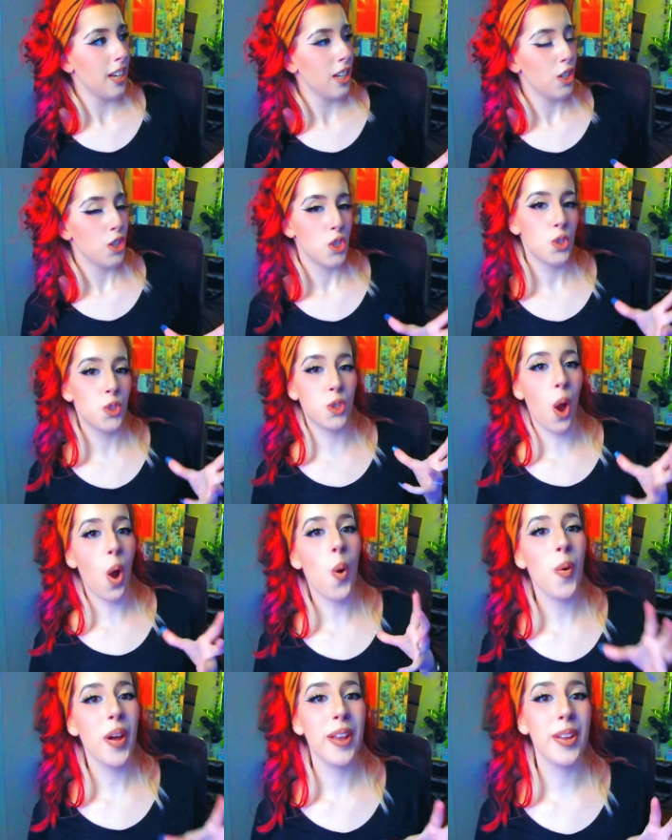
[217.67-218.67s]

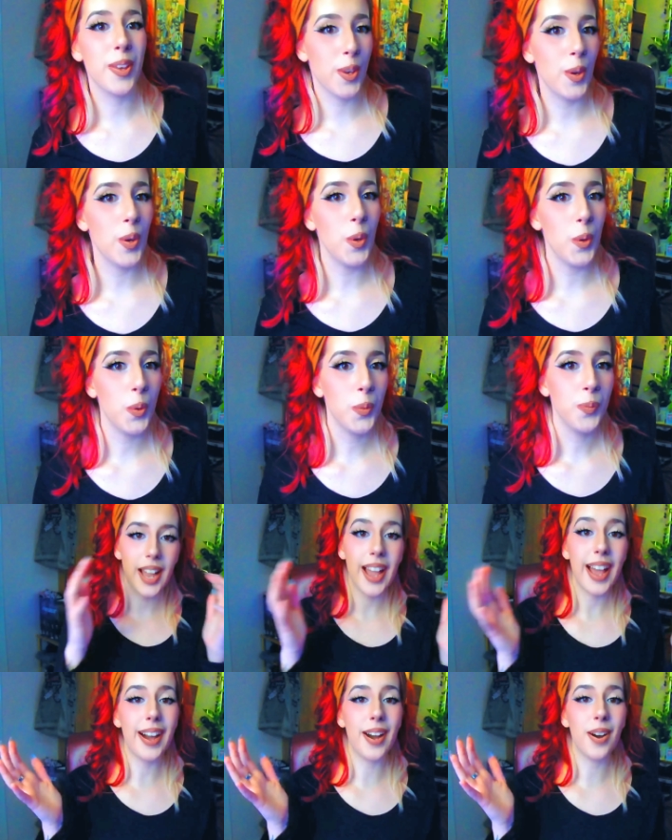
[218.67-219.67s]
Showing you
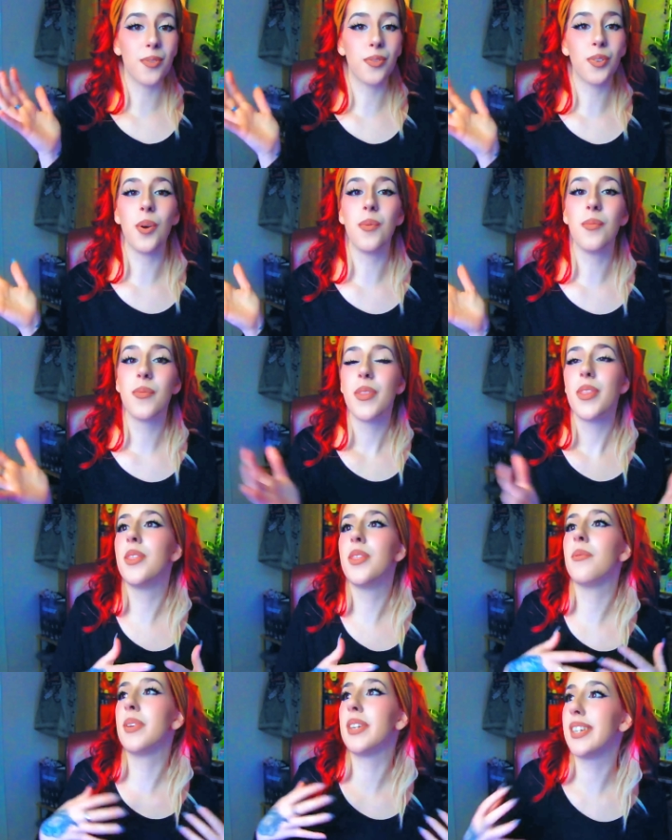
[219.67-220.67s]
how from
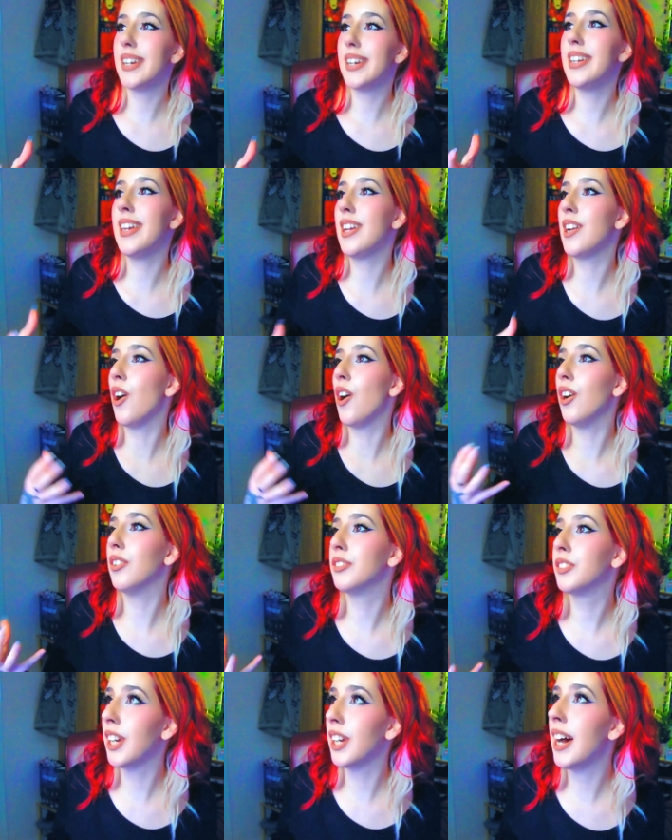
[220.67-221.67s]
the beginning
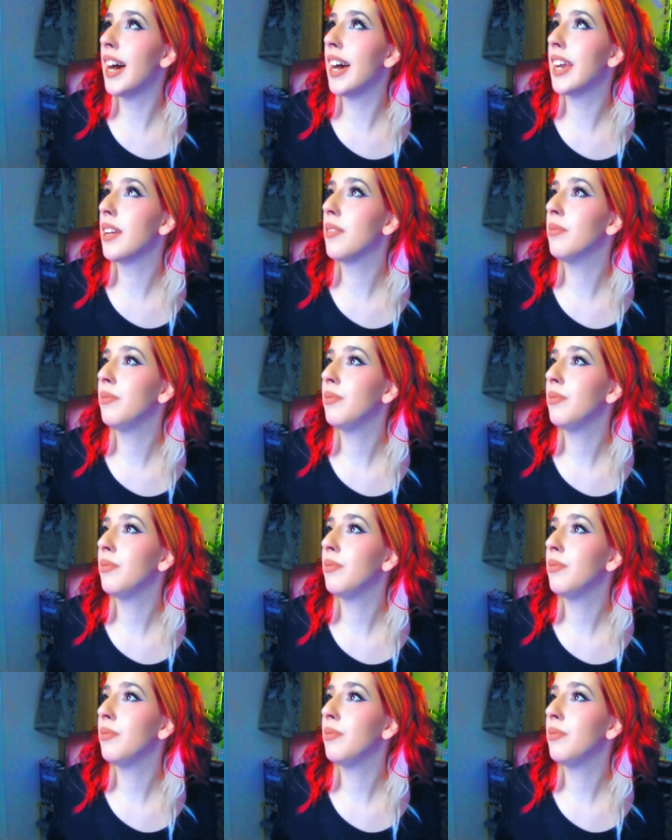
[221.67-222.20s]
of time